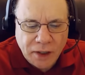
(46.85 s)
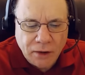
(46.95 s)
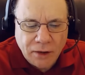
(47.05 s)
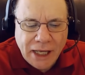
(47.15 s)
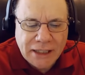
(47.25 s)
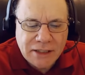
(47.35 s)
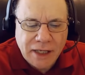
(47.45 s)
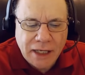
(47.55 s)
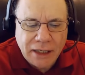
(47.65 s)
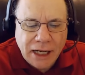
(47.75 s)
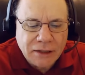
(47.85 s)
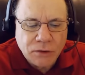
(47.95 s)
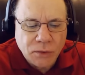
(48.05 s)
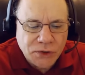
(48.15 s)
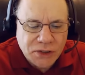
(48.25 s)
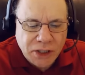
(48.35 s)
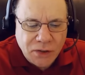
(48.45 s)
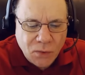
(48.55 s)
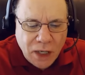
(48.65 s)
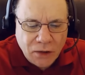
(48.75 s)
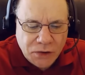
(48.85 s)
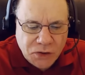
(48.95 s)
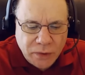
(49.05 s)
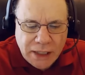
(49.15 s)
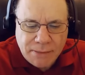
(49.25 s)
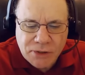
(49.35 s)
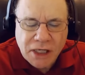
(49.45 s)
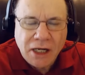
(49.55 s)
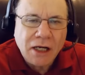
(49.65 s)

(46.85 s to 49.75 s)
Carolina State and ended their Cinderella dreams.